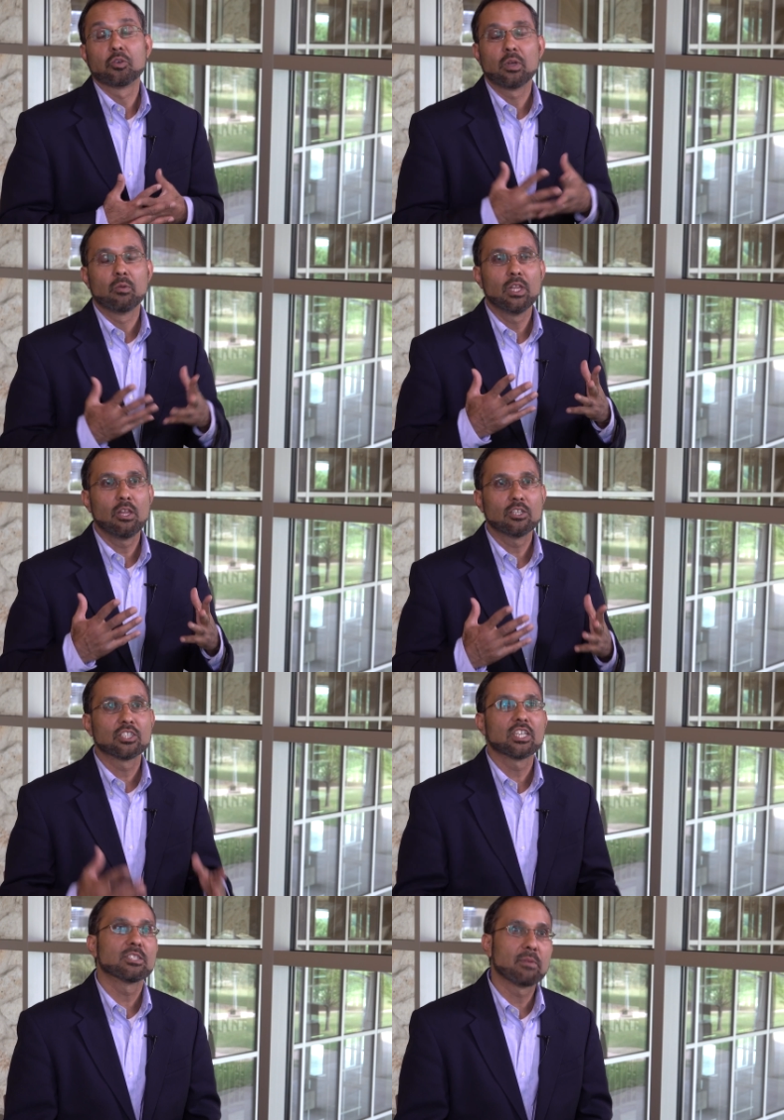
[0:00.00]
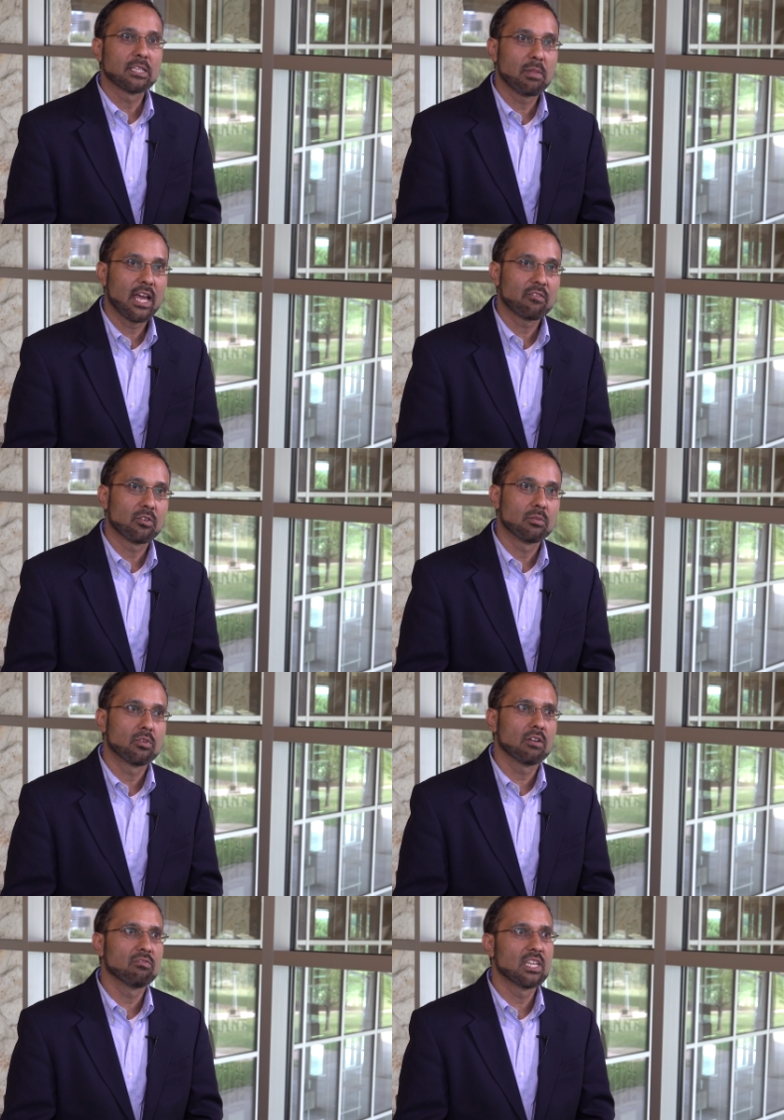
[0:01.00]
So we launched the ThingSpace
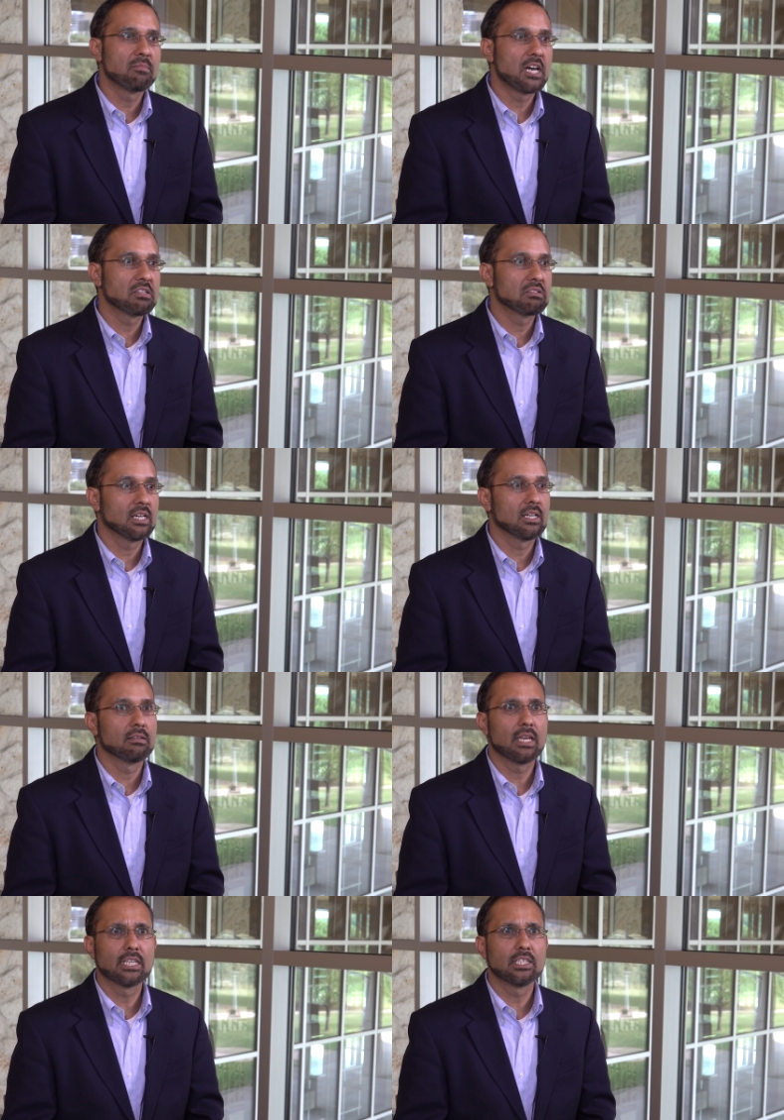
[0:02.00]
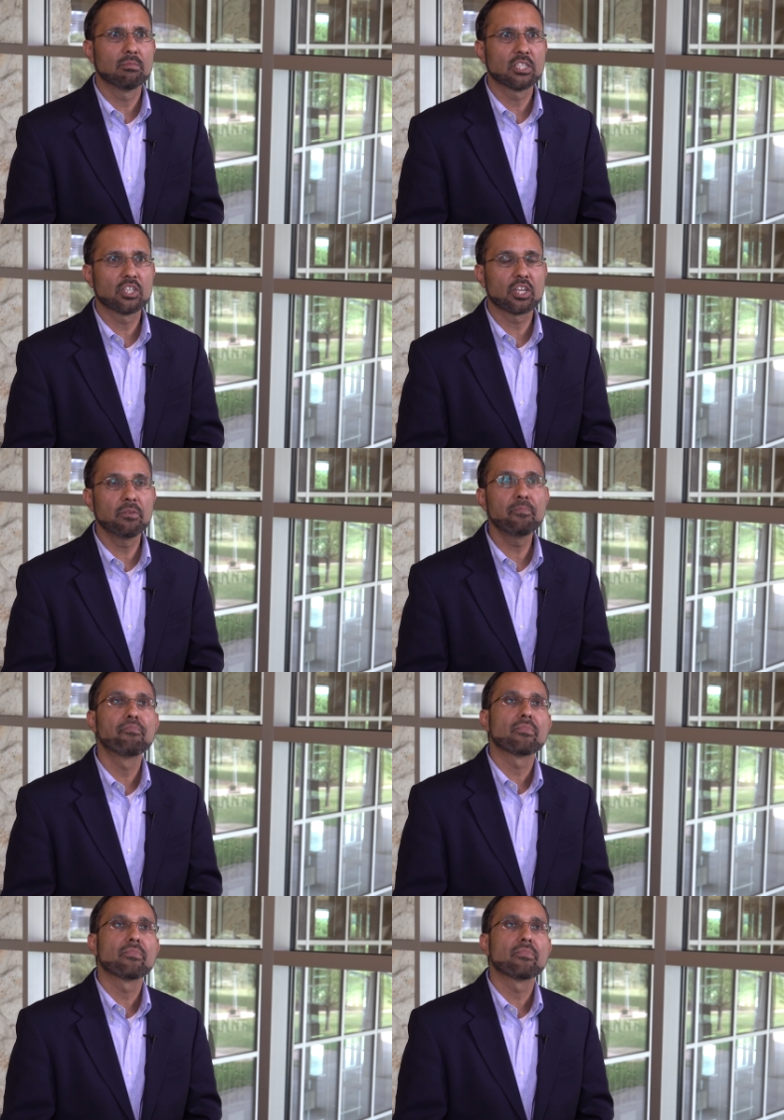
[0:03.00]
platform roughly about uh, 18 months ago.